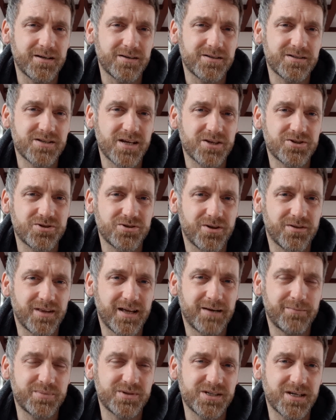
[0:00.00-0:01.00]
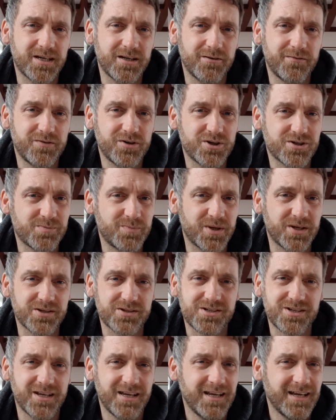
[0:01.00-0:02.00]
session on that particular verse,
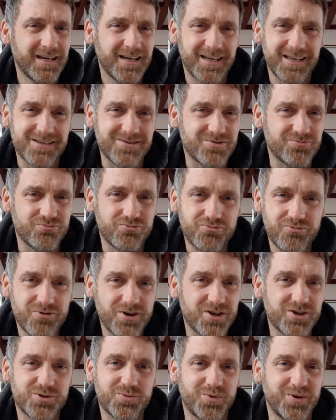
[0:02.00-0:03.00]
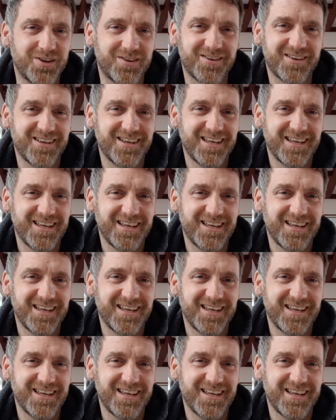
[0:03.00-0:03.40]
because it's rich with